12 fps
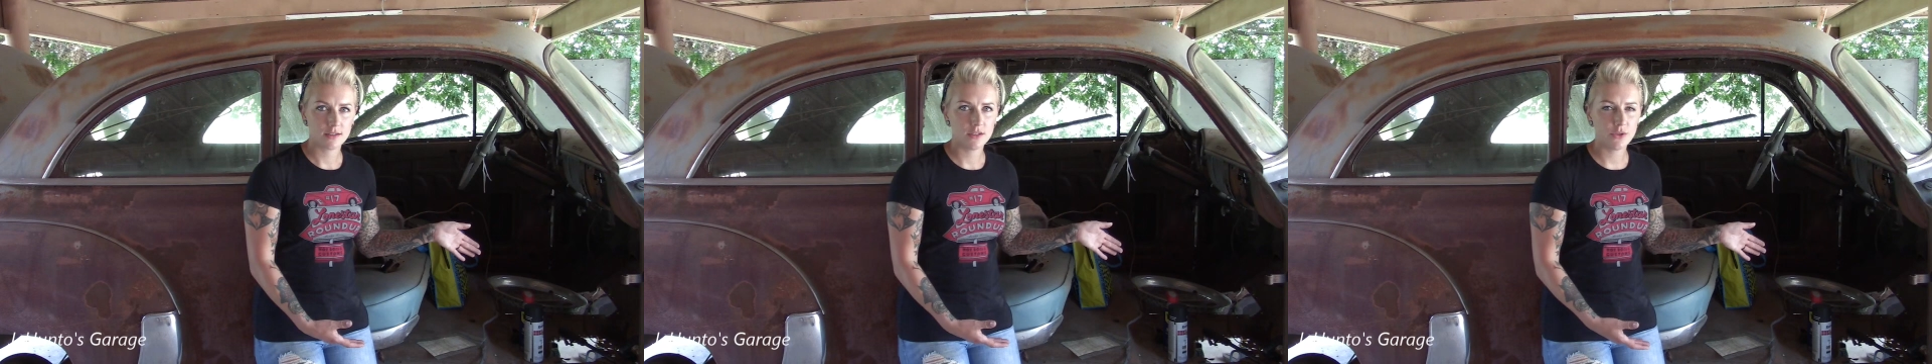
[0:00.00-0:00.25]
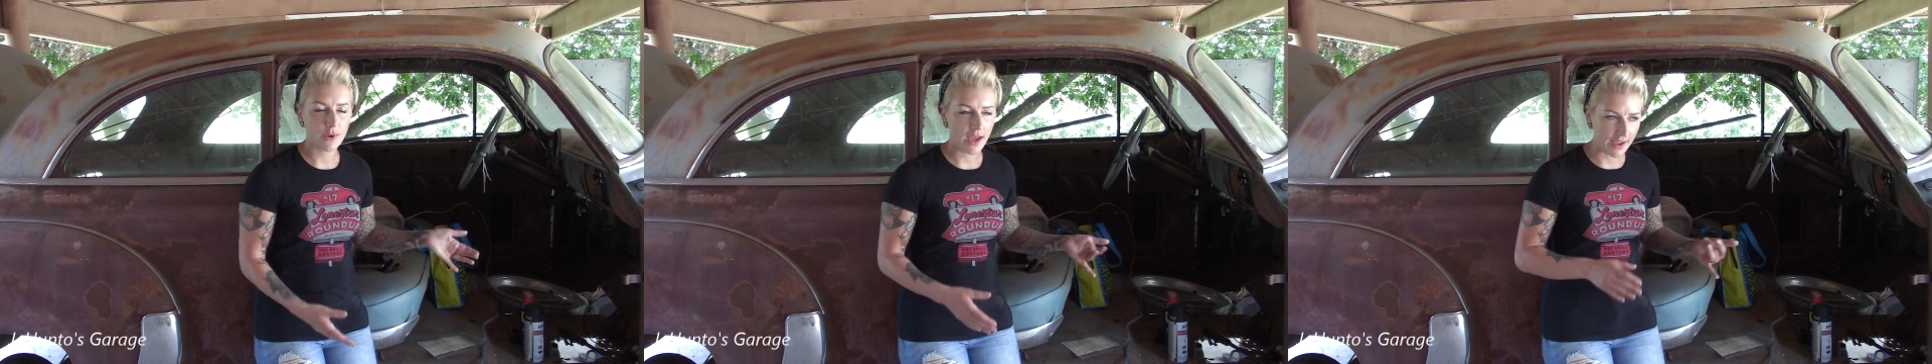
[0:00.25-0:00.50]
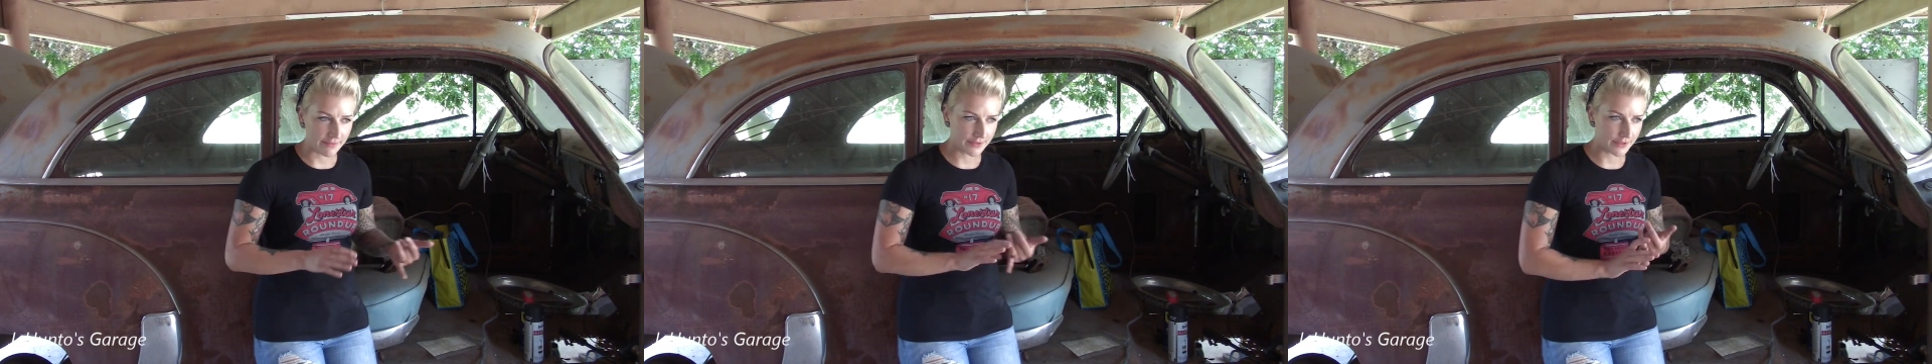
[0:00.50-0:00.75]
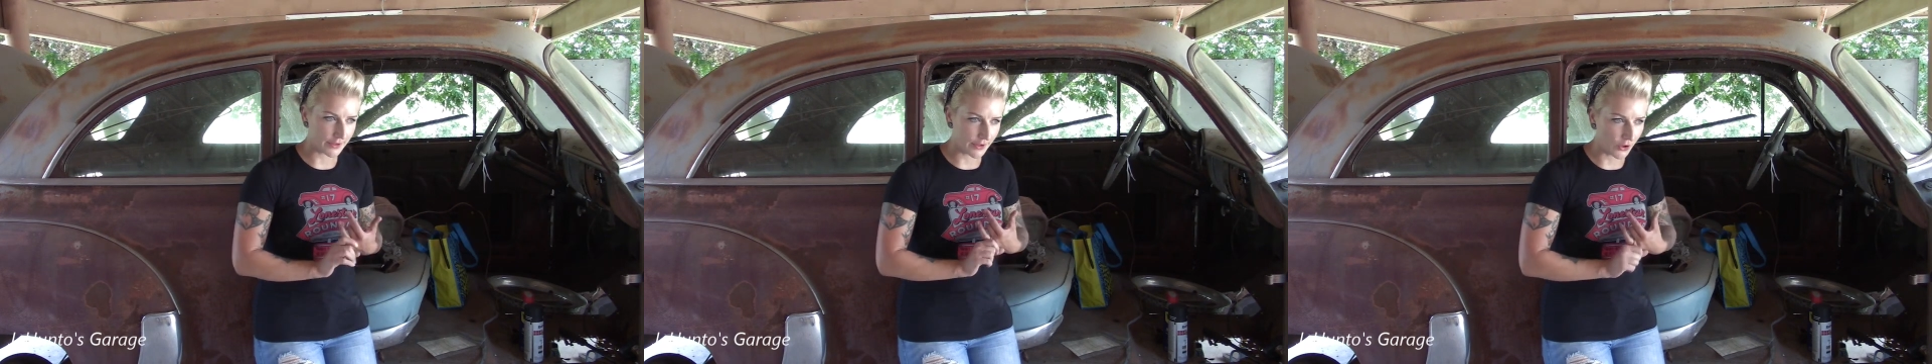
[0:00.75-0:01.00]
You have
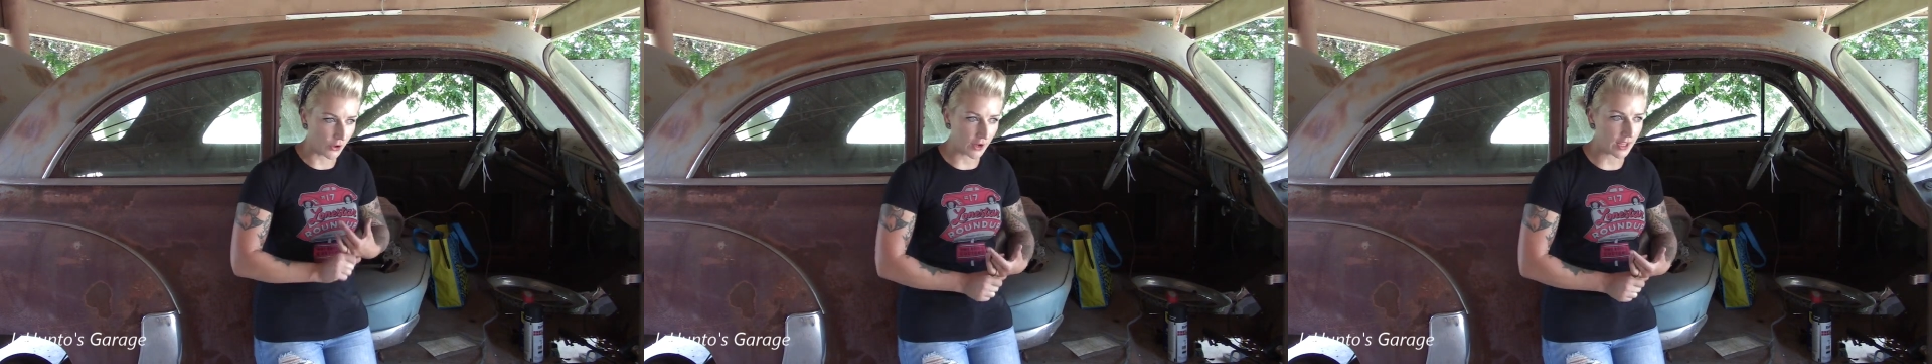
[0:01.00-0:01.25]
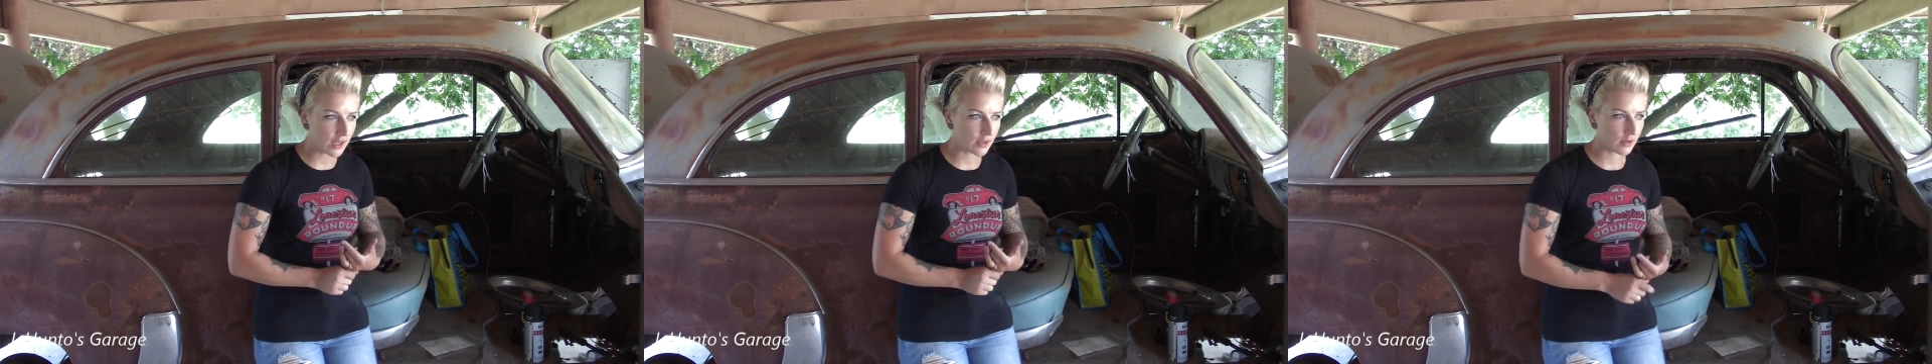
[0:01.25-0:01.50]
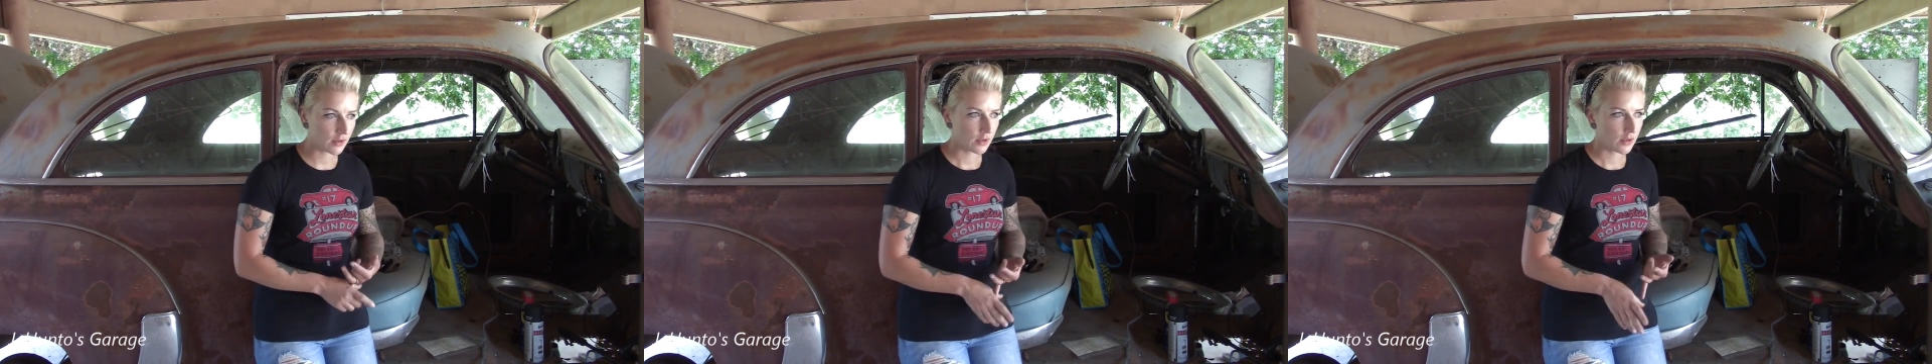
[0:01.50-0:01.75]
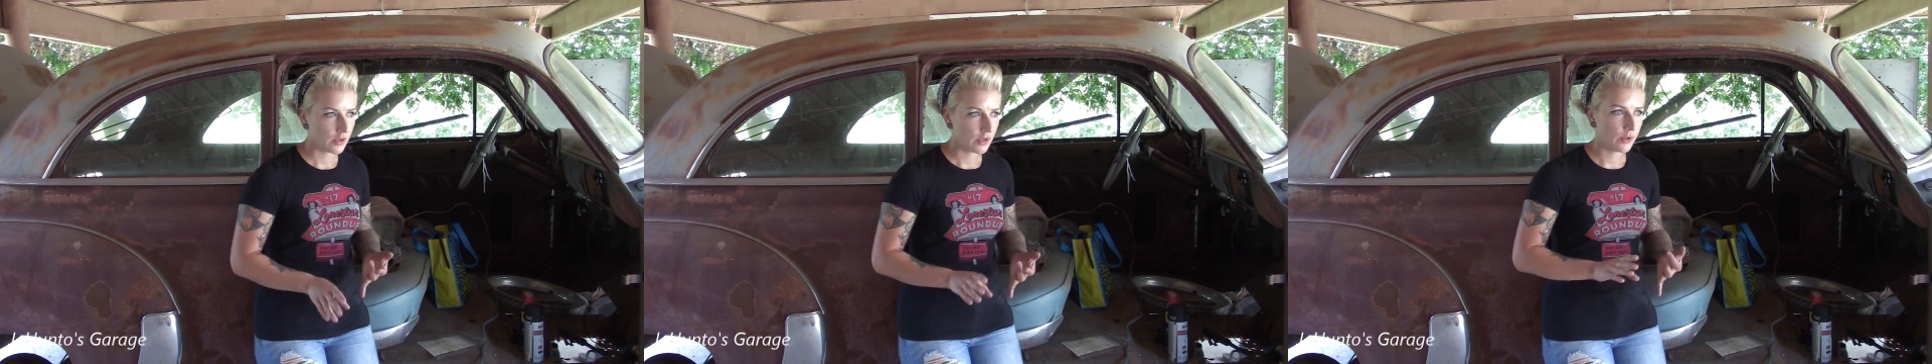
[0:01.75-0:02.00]
to earn it,
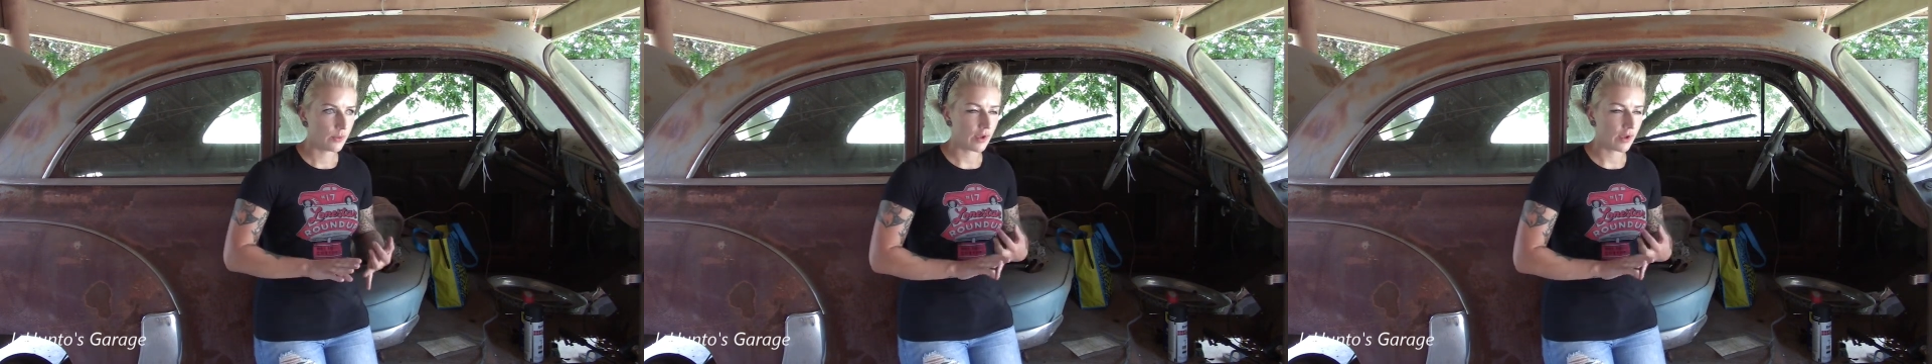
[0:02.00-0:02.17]
you